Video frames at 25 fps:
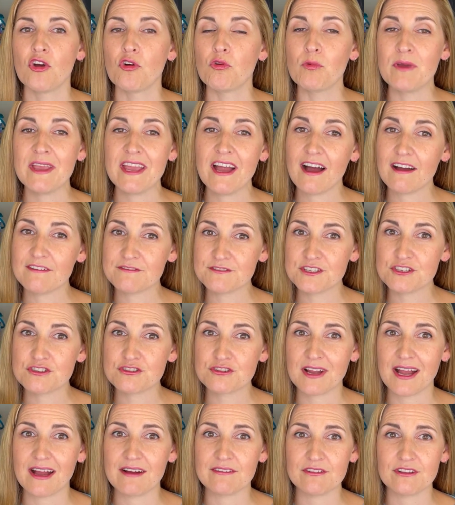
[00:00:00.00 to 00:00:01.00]
We often
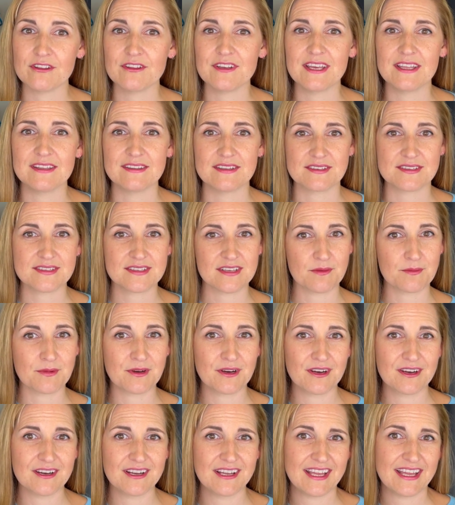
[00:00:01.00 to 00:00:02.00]
travel in the
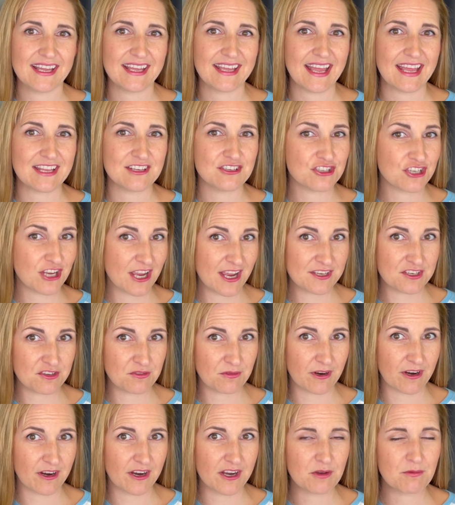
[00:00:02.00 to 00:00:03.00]
summer and
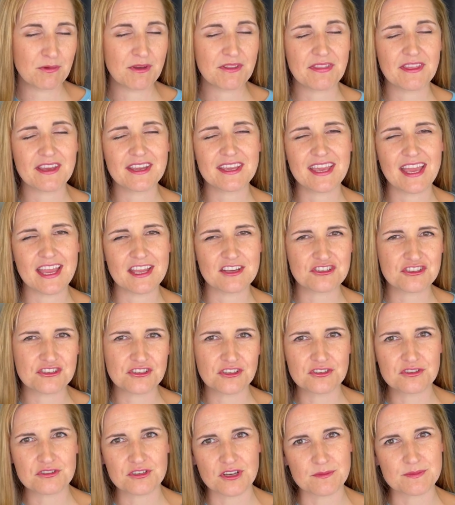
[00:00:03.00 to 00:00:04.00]
January with
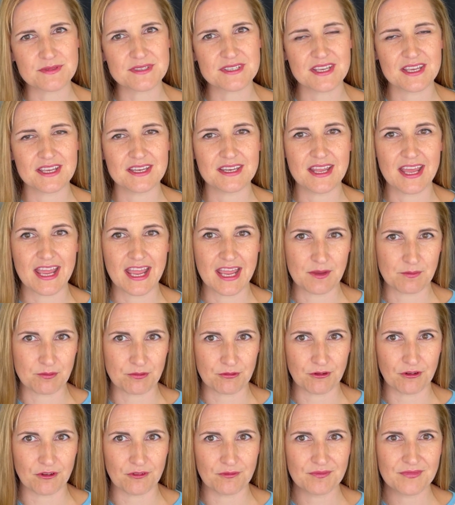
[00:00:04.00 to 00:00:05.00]
occasional trips in
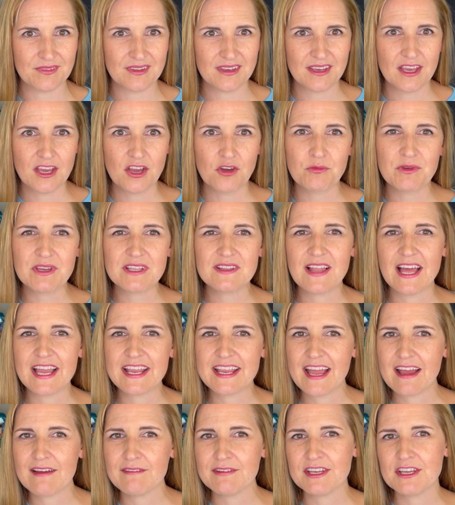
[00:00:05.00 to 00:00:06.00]
April. We
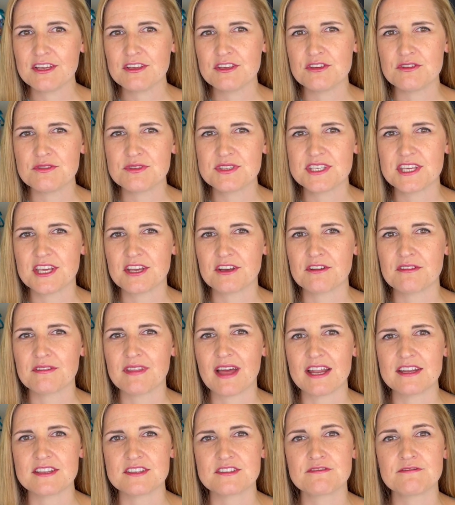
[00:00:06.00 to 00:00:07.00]
like having a use year
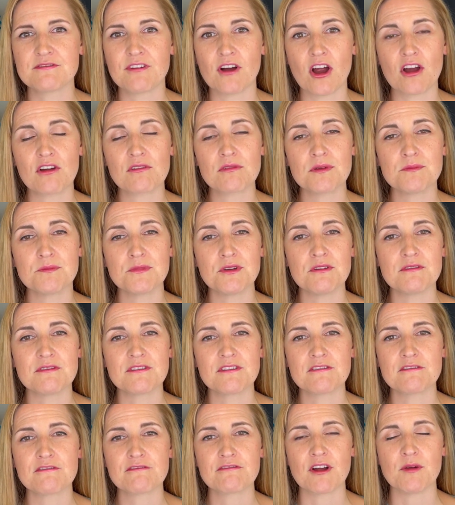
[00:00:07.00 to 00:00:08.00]
that is far
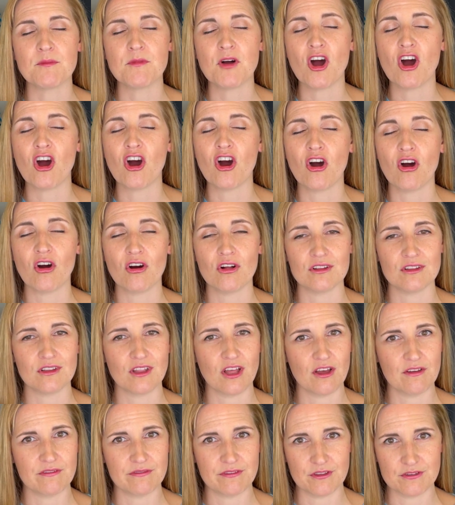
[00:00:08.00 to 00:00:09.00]
removed from
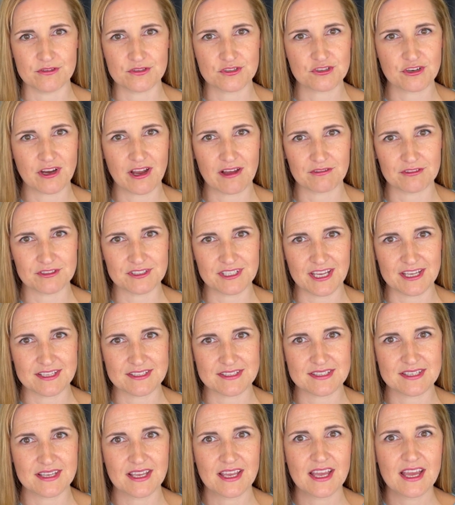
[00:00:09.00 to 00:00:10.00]
all of those travel
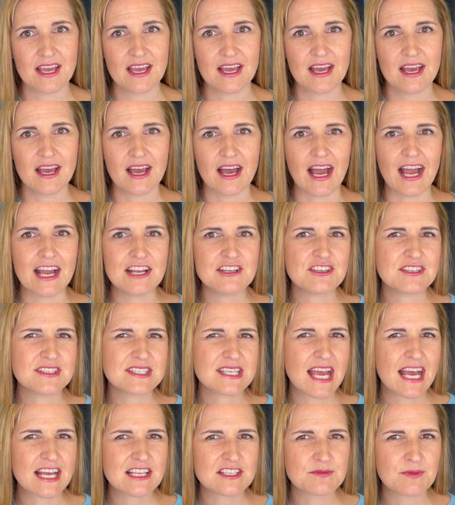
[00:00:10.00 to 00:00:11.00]
dates. I
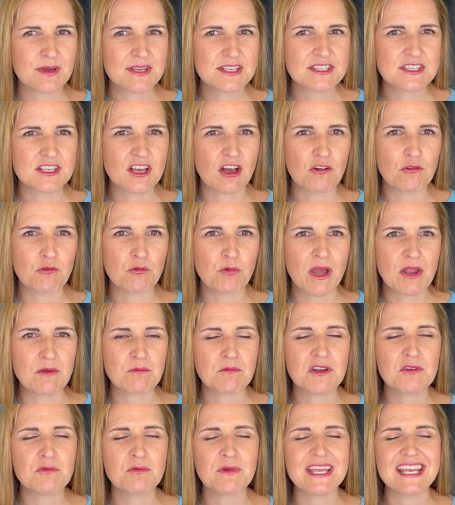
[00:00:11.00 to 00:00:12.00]
just asked myself, when
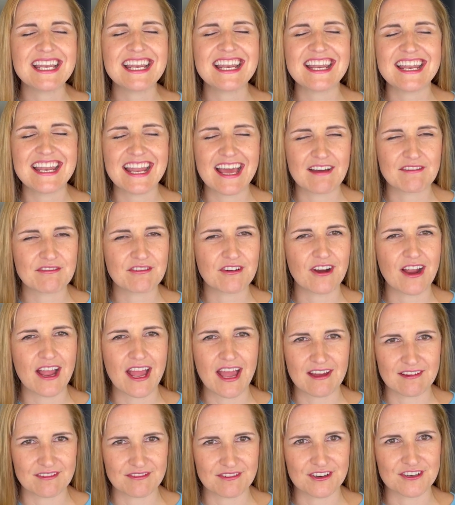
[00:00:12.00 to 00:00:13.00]
would we never
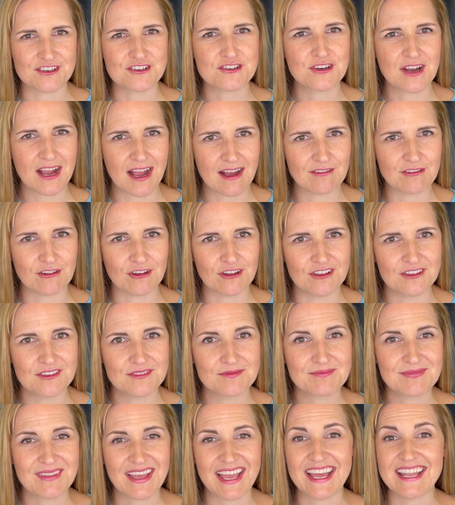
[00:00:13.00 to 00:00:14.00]
ever travel?
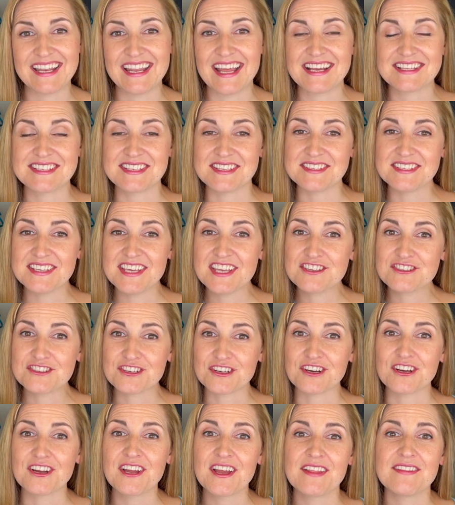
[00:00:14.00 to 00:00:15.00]
And as a
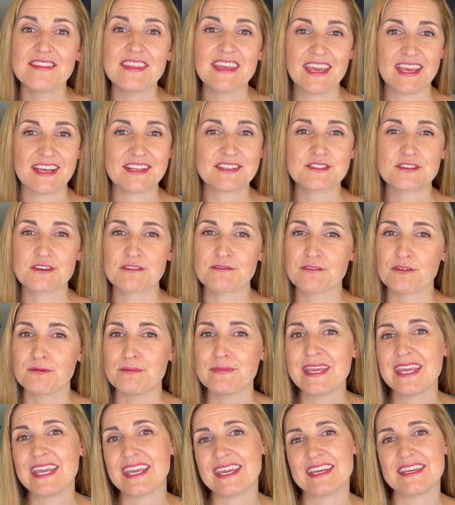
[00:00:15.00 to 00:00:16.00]
teacher, the answer for
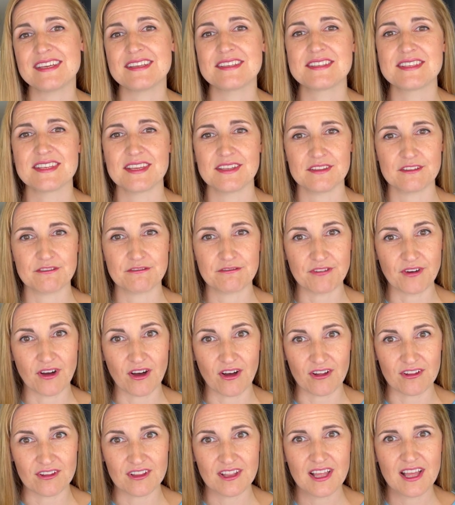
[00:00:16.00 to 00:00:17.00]
me is in the
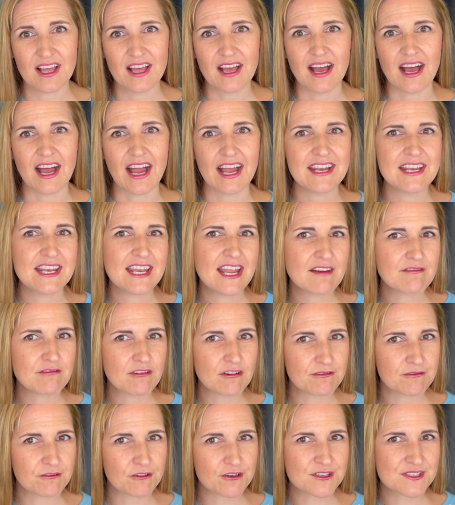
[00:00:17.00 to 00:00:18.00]
fall. I
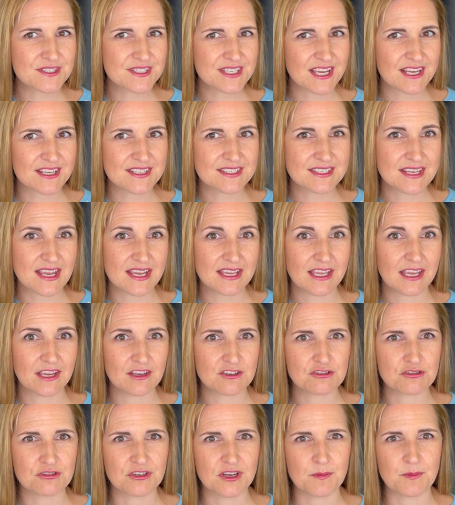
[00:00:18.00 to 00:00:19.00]
never foresee us taking
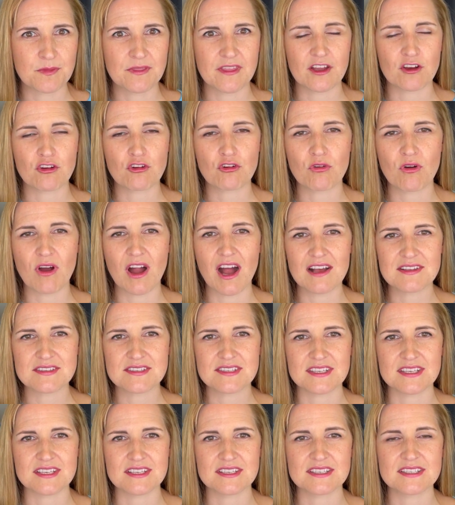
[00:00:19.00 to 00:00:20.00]
a trip that
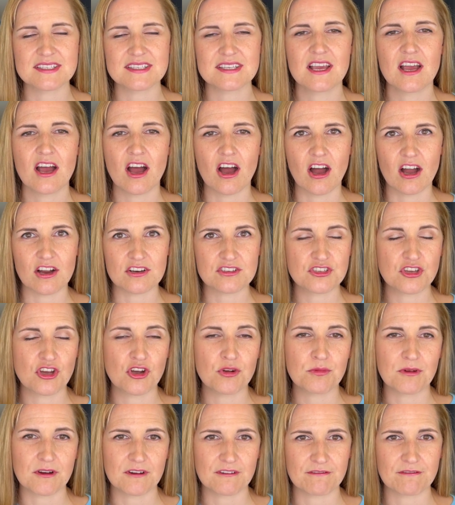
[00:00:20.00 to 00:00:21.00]
crosses
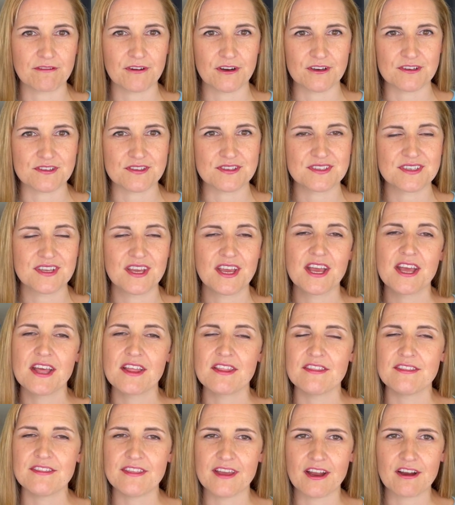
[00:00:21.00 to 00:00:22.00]
October 1st.
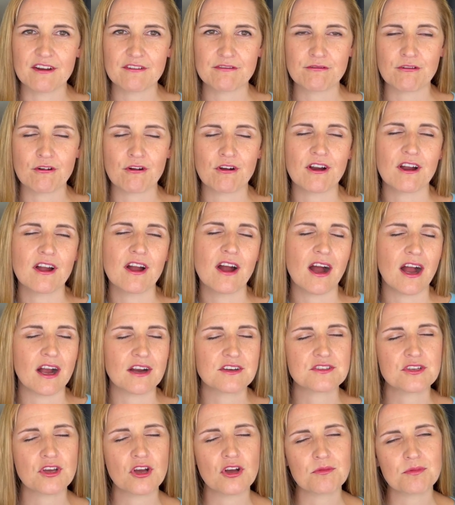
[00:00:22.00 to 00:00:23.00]
Therefore,
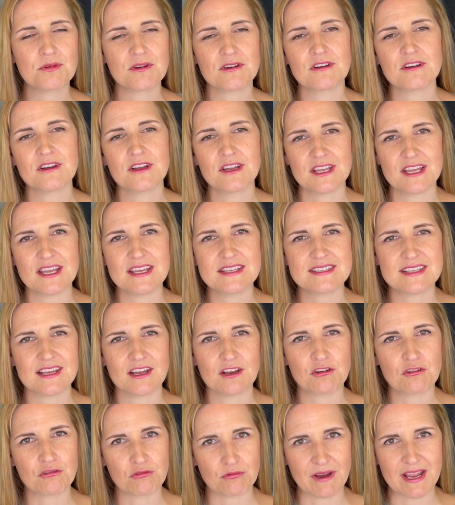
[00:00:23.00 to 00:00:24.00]
October is
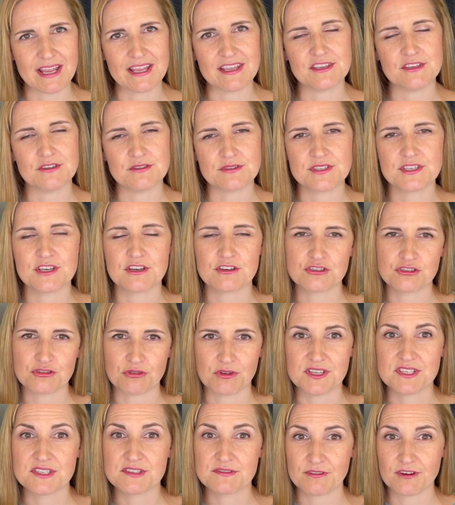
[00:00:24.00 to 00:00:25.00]
a great use year
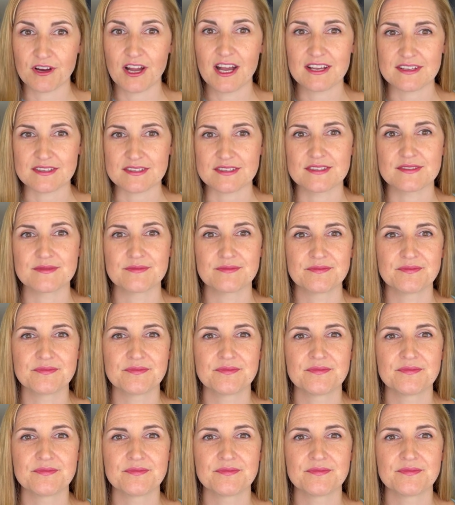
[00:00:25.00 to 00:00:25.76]
choice for us.